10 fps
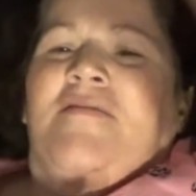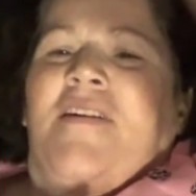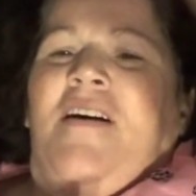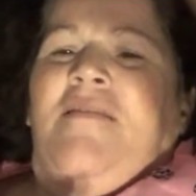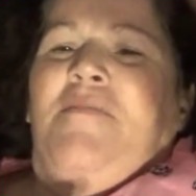
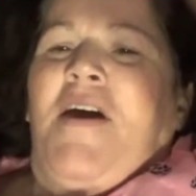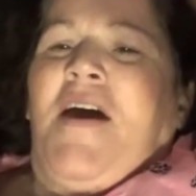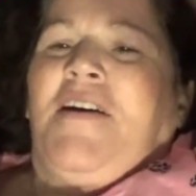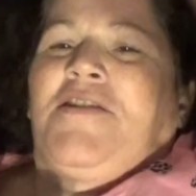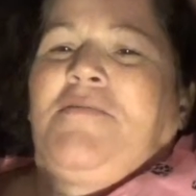Well,
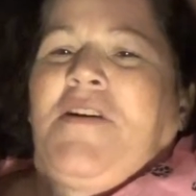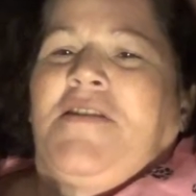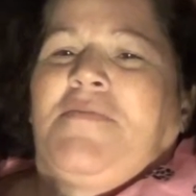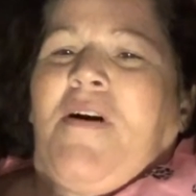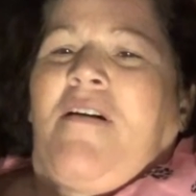actually
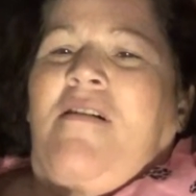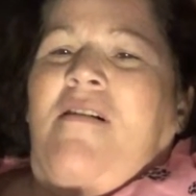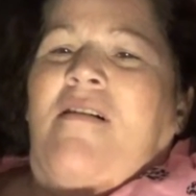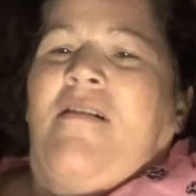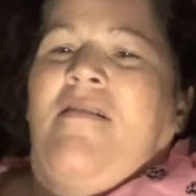because my
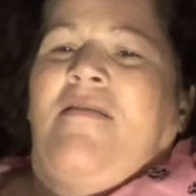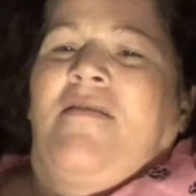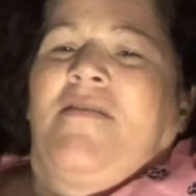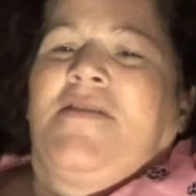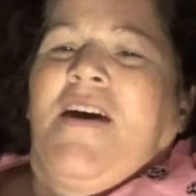car
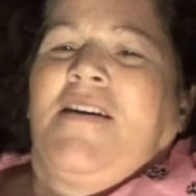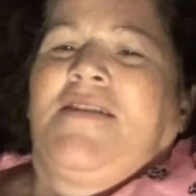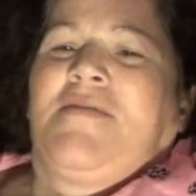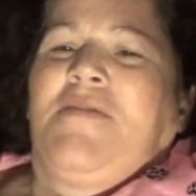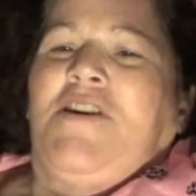
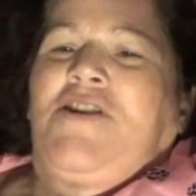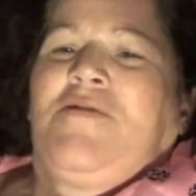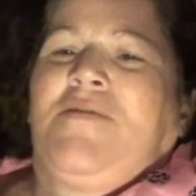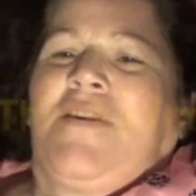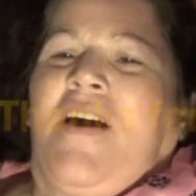has some issues.